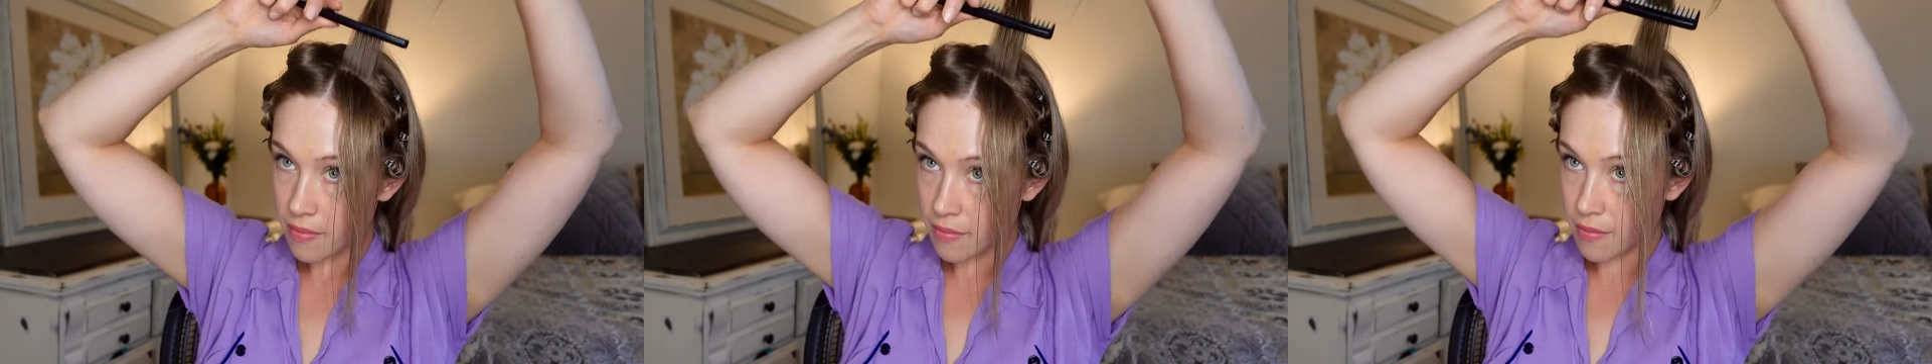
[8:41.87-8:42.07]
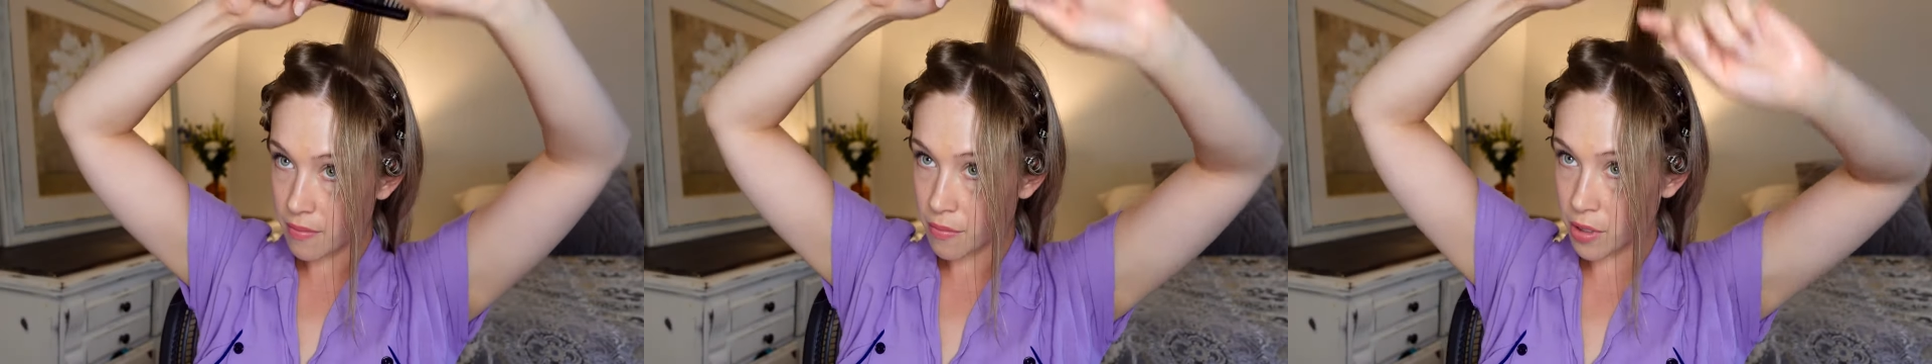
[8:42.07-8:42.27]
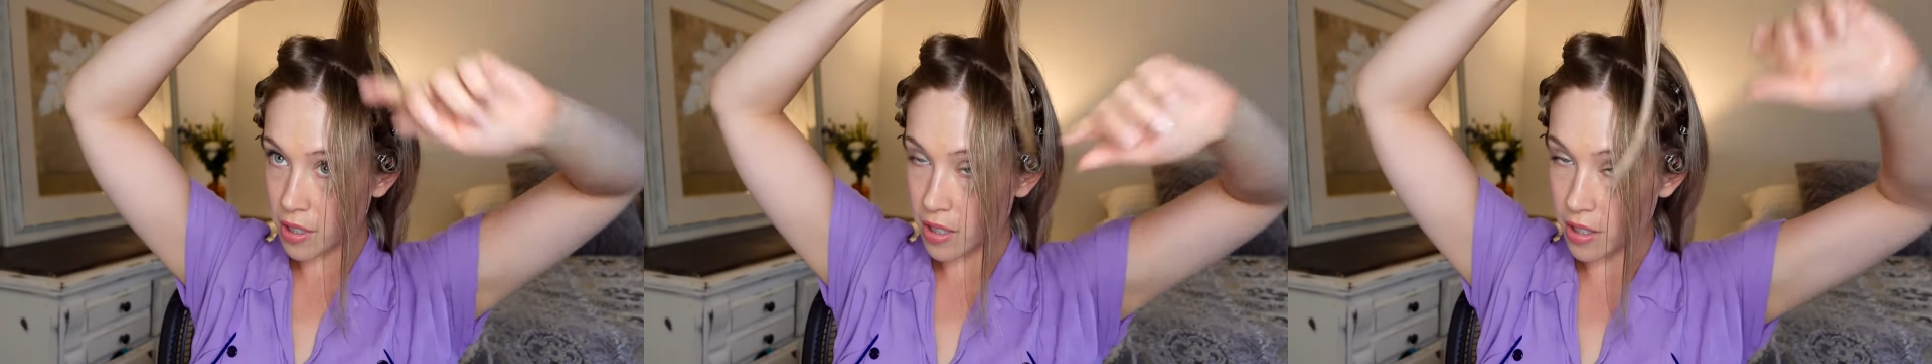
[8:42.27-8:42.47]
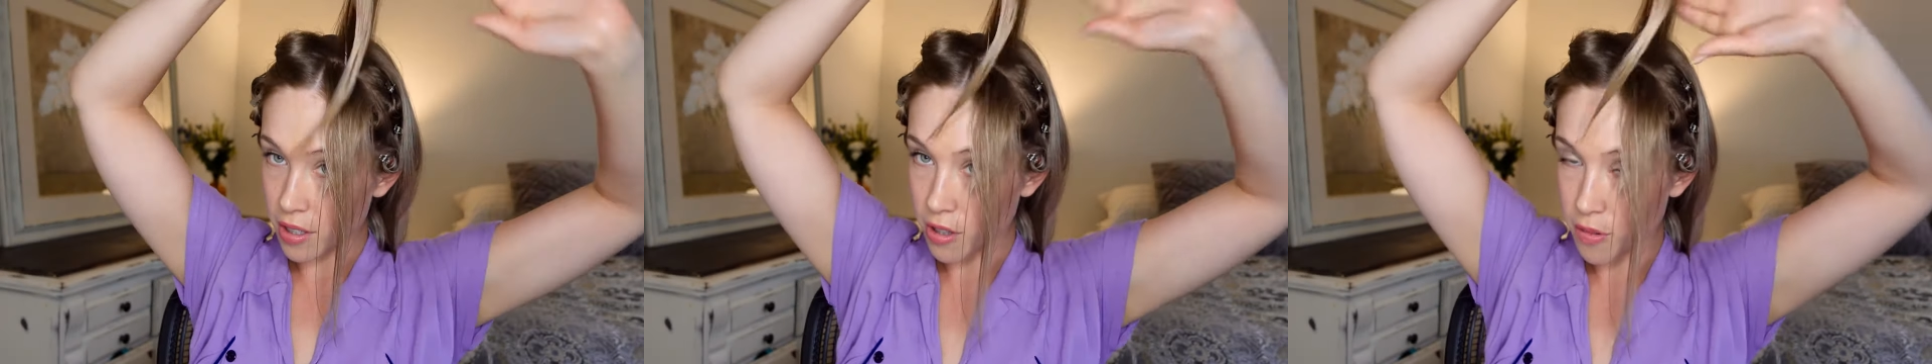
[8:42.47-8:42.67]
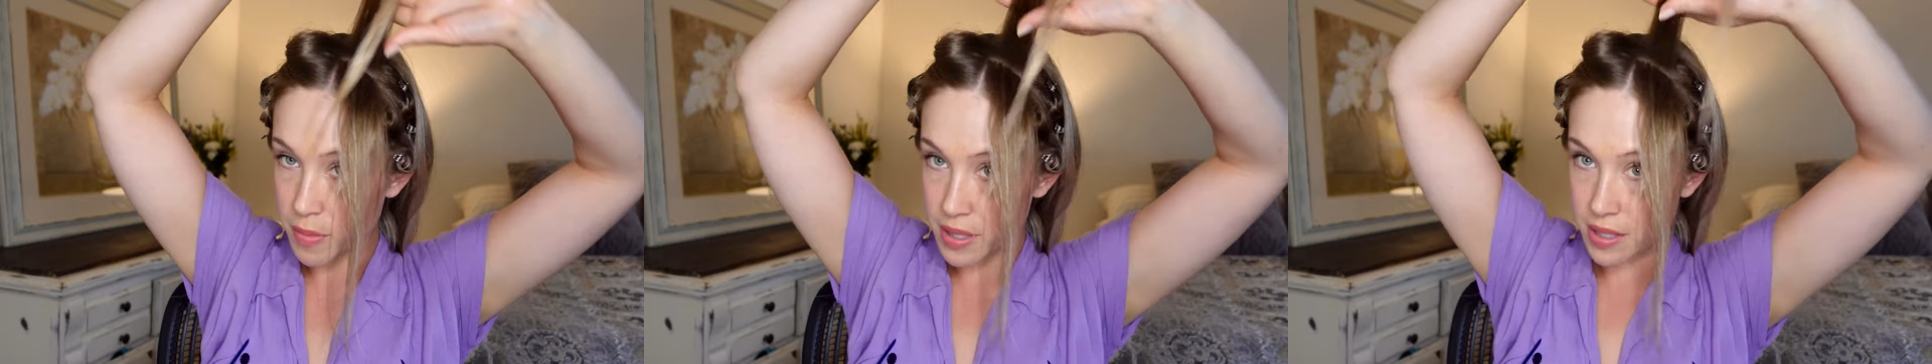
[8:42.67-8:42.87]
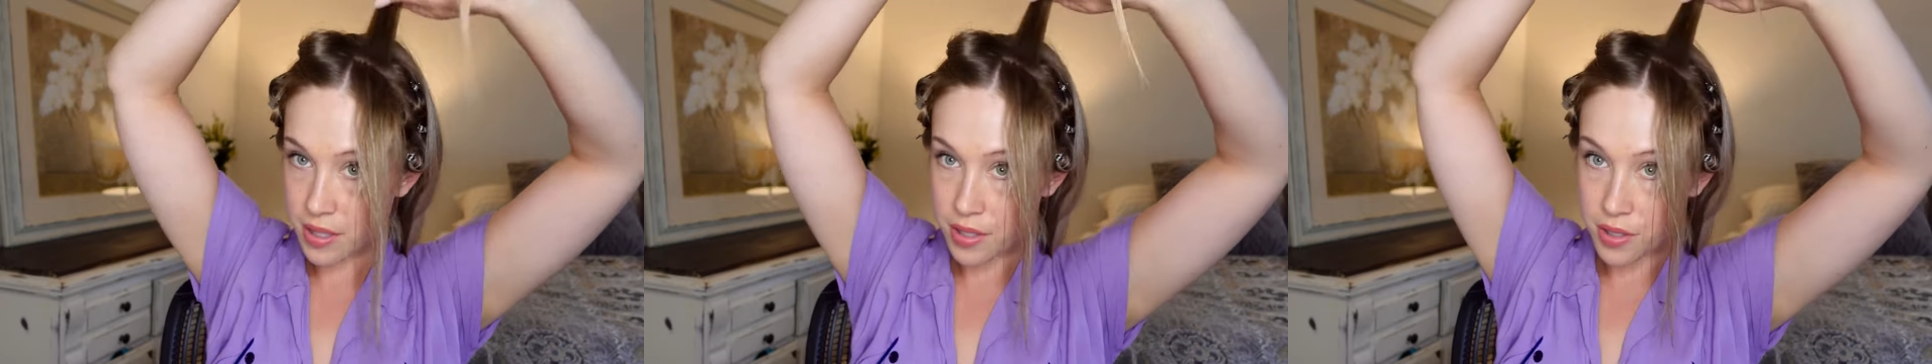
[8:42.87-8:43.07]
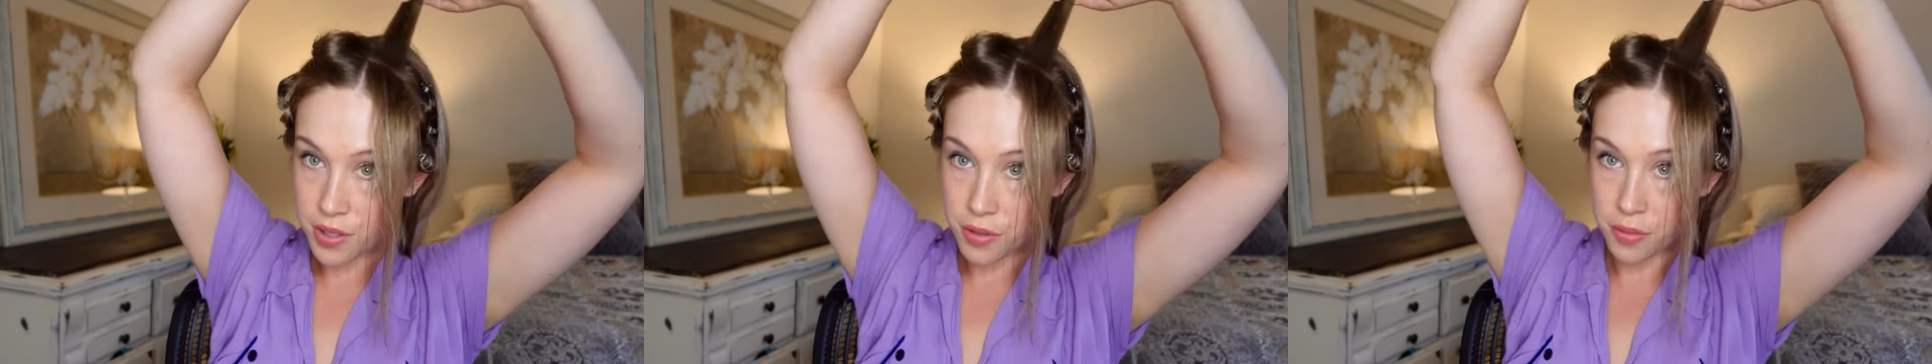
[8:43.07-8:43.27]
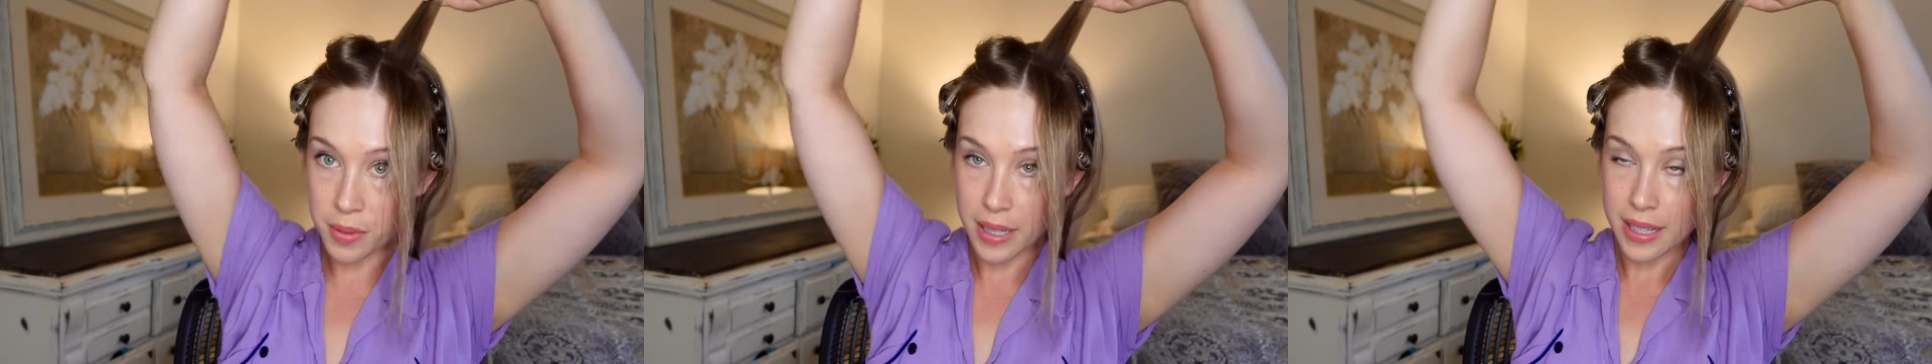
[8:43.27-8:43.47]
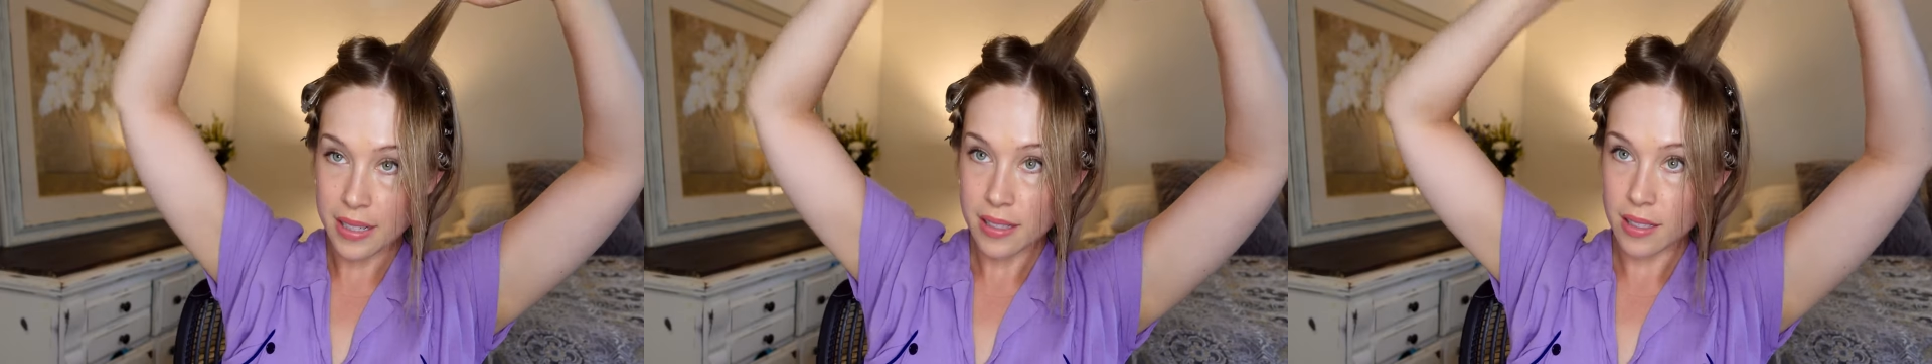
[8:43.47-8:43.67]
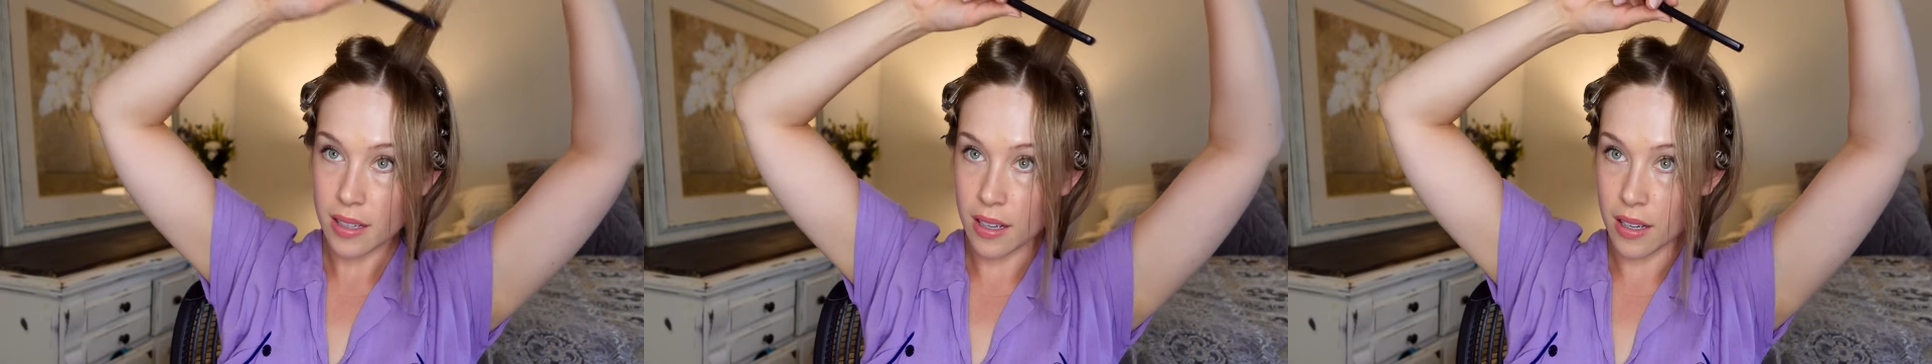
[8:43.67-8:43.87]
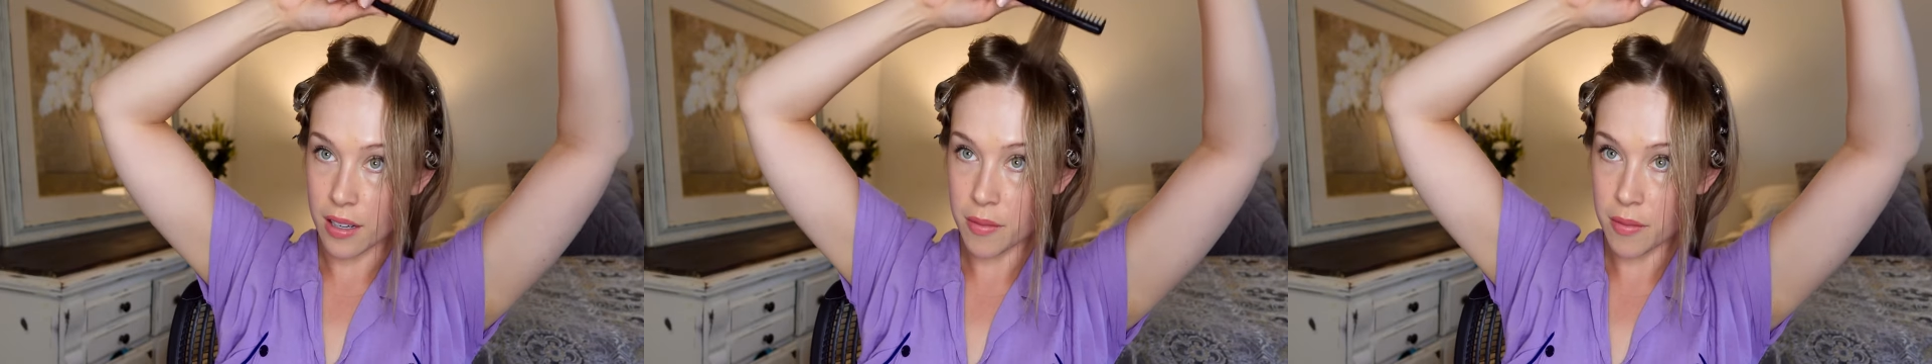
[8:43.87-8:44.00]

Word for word: and we're gonna comb it straight up.